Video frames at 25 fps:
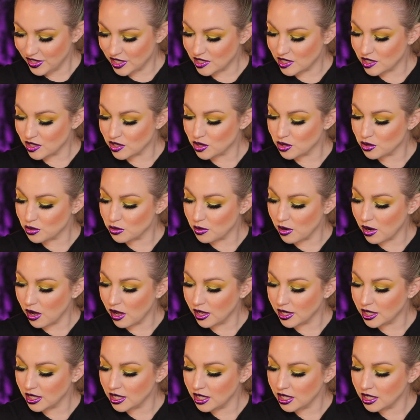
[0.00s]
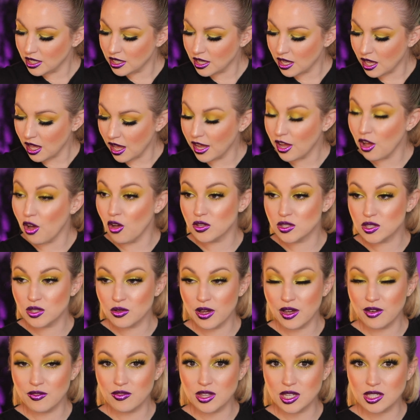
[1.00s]
This is Neurotic. I
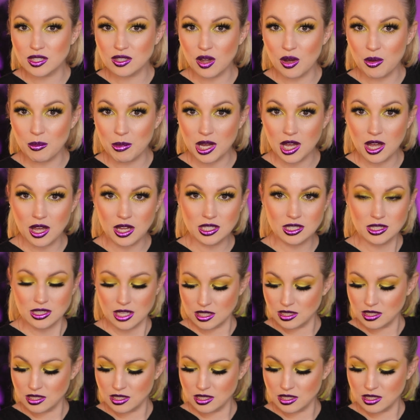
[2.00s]
also have this on my eyes.